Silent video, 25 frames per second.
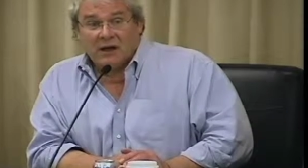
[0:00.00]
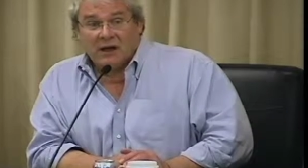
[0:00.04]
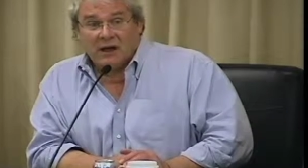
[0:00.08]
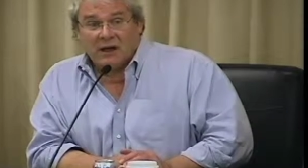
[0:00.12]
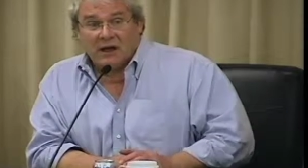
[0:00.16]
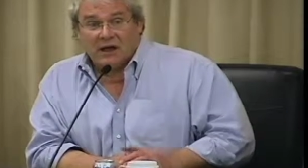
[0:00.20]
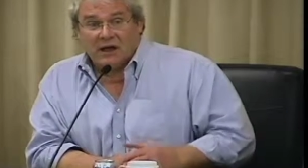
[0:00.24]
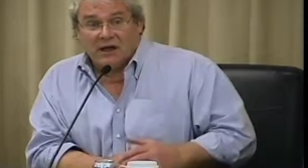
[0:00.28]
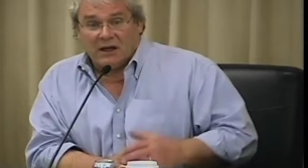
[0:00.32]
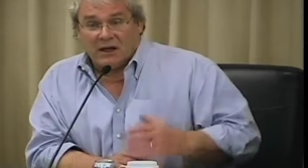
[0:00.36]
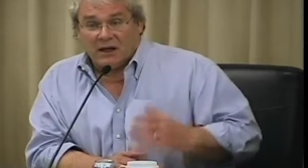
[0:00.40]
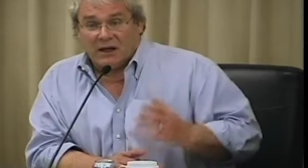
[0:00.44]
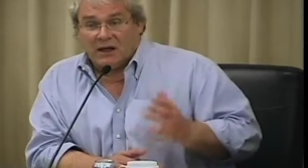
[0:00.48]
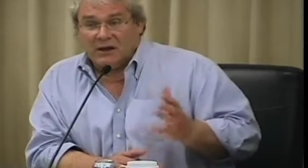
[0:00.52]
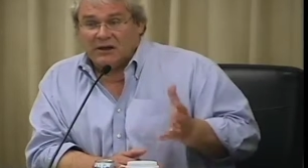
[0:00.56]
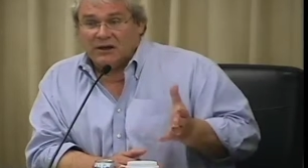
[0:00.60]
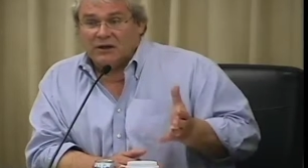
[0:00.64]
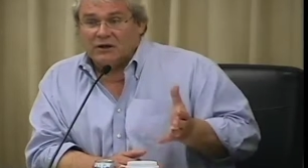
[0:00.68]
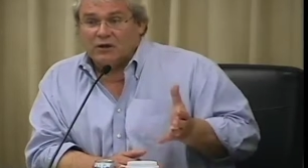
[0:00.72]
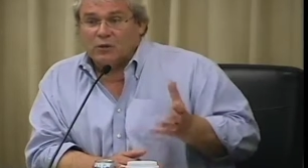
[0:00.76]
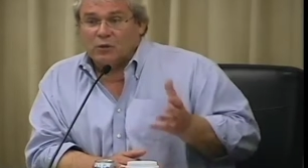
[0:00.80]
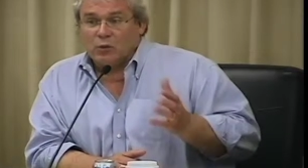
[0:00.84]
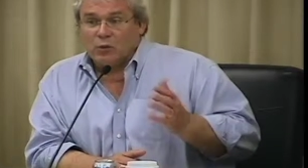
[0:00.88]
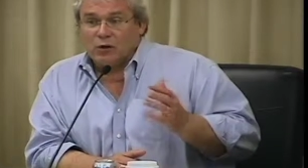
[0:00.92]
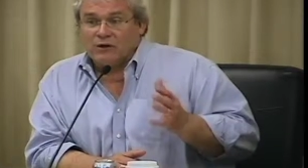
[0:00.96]
And, and I
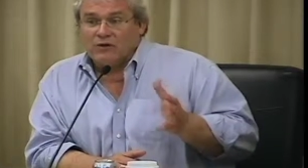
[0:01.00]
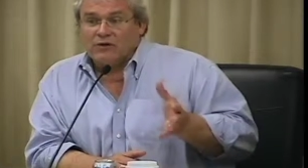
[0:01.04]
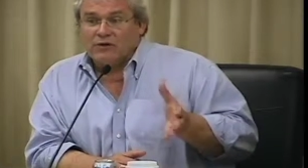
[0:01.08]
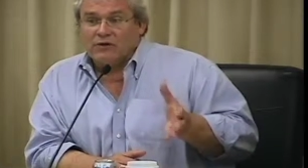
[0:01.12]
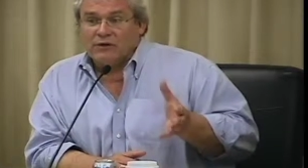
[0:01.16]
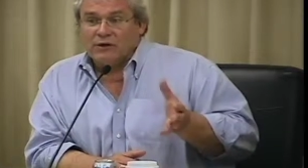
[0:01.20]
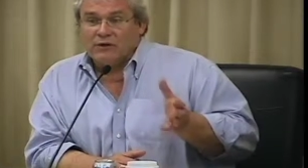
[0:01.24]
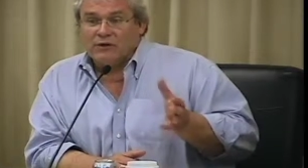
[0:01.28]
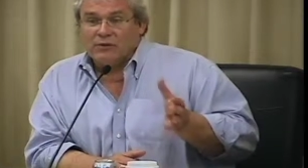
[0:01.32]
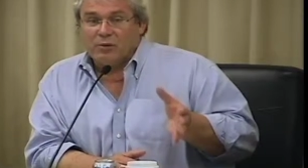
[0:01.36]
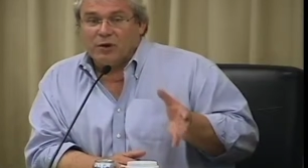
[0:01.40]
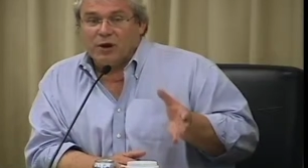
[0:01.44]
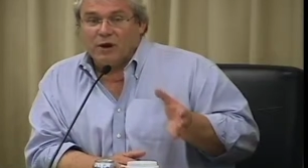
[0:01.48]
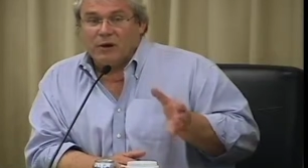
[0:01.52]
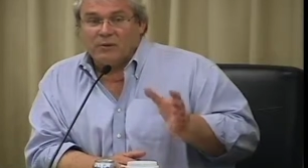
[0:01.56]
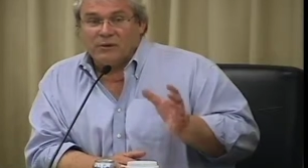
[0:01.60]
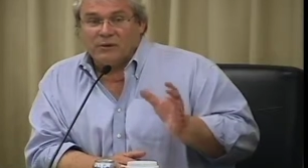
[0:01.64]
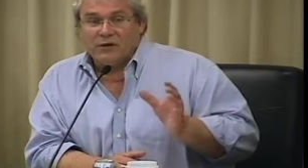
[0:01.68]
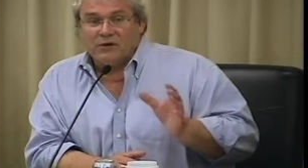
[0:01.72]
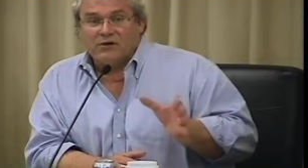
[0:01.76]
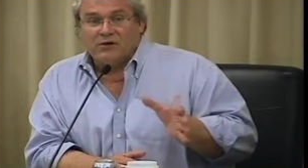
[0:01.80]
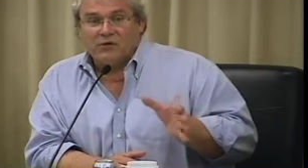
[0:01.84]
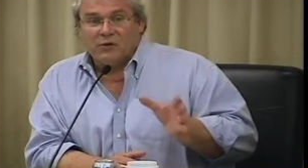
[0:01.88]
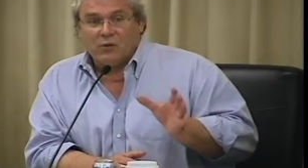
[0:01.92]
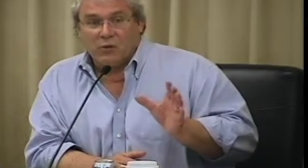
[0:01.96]
think the Work Streets
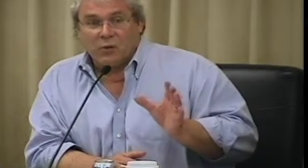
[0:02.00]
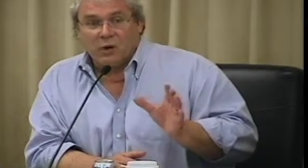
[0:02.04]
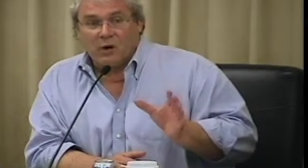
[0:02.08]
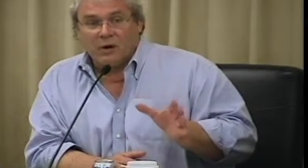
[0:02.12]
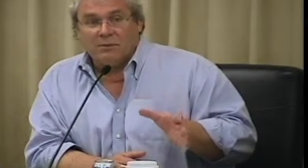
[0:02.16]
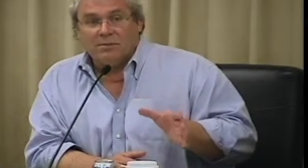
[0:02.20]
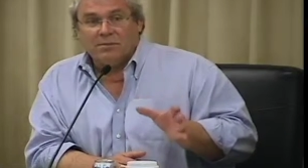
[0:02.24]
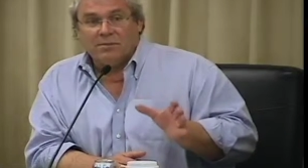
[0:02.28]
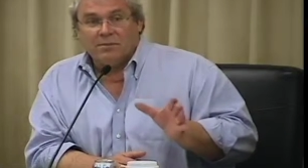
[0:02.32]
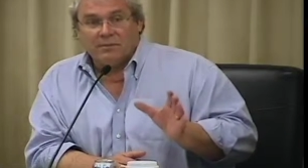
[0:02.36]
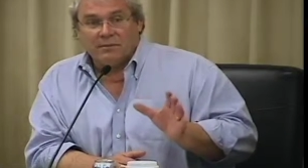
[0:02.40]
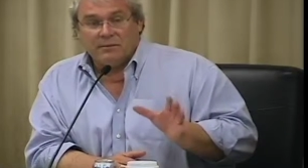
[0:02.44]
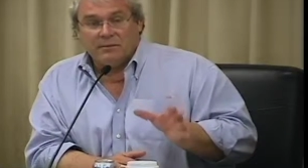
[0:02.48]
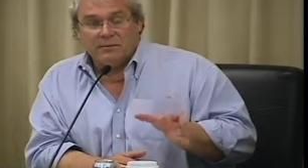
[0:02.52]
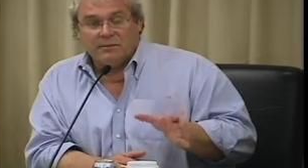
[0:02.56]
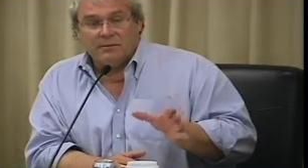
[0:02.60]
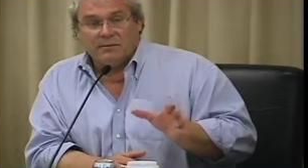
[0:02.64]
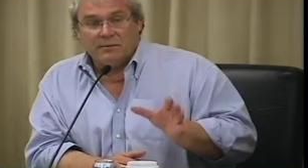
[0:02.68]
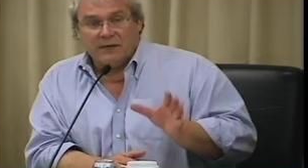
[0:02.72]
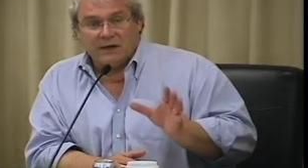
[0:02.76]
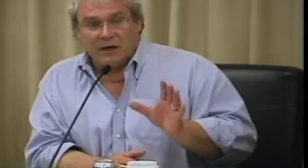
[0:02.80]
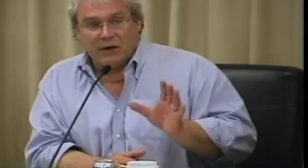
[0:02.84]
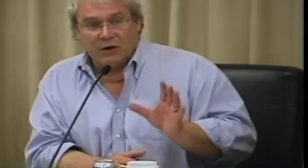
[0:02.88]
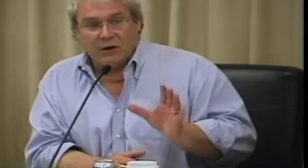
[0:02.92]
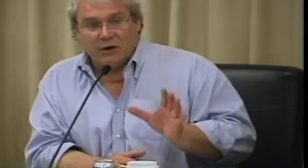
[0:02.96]
property is the one
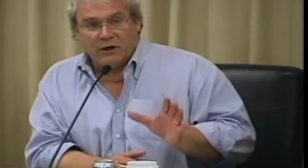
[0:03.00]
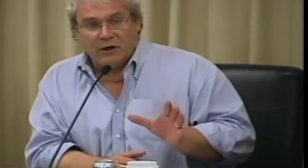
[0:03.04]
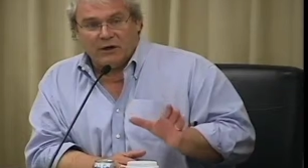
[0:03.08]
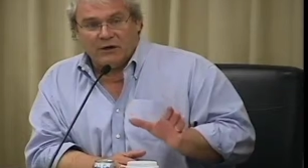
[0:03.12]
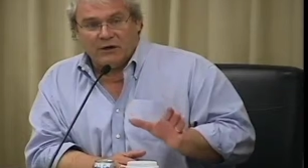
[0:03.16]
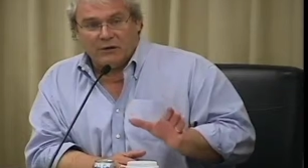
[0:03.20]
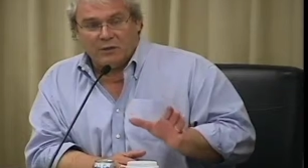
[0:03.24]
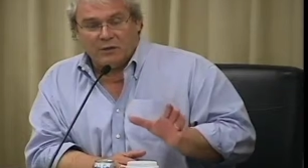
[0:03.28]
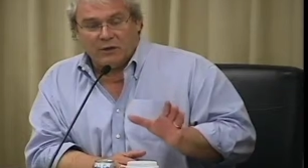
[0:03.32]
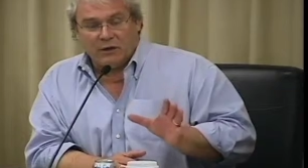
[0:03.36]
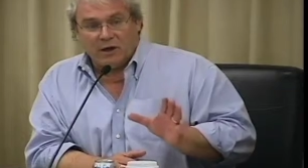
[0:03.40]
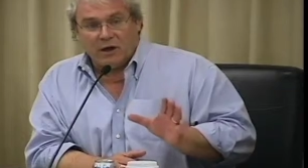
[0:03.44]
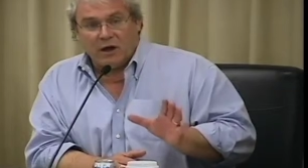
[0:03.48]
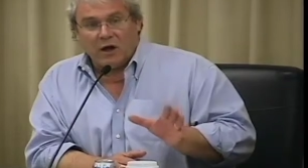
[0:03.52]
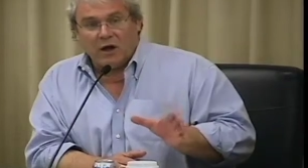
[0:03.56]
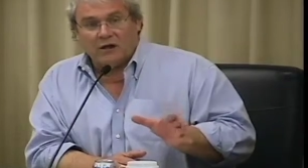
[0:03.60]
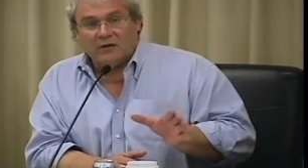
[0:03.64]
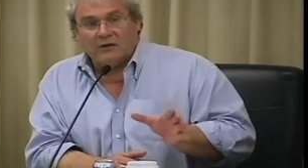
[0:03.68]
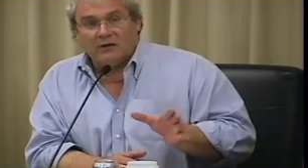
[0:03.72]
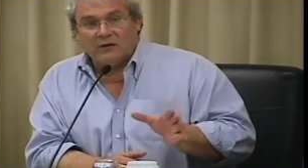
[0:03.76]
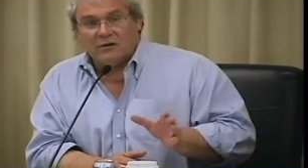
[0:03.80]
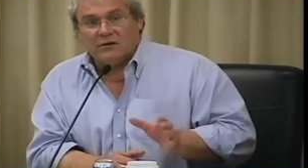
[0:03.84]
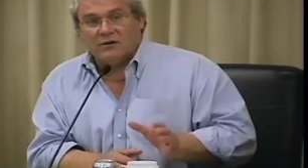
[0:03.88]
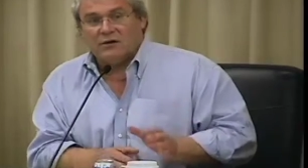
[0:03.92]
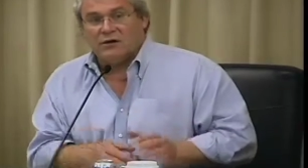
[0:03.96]
area that we
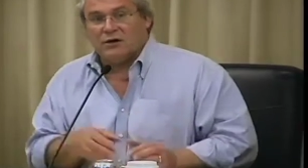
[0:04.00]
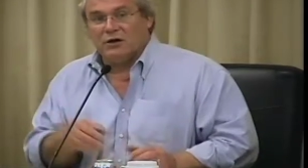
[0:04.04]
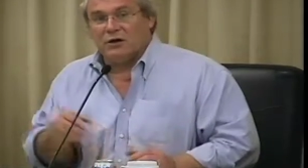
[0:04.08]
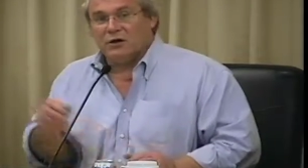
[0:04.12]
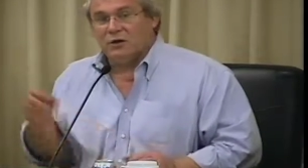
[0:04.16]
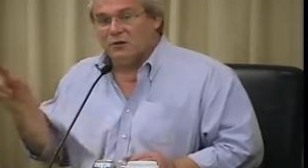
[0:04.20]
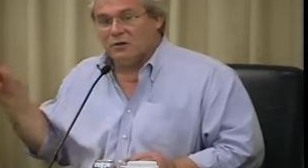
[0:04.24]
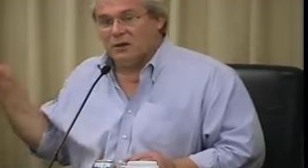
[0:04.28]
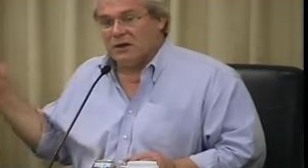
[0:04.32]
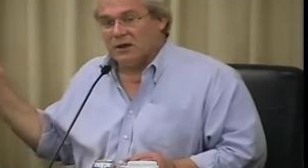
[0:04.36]
ought to know.